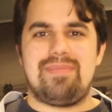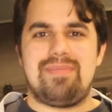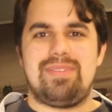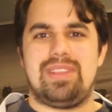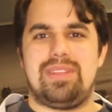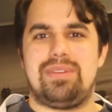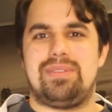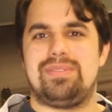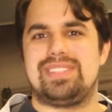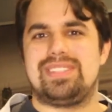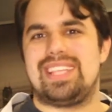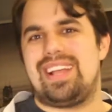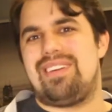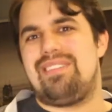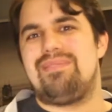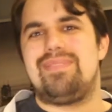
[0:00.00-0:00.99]
I was like,
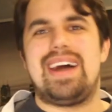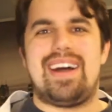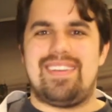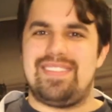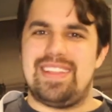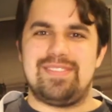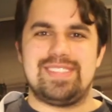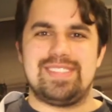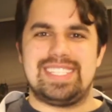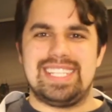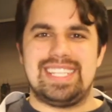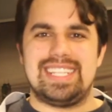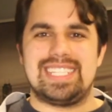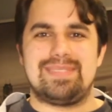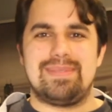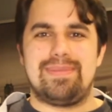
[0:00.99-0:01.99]
oh wow, I've never seen
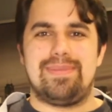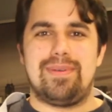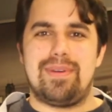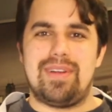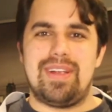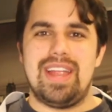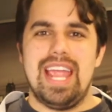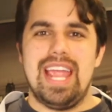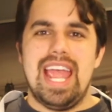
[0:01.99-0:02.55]
this before.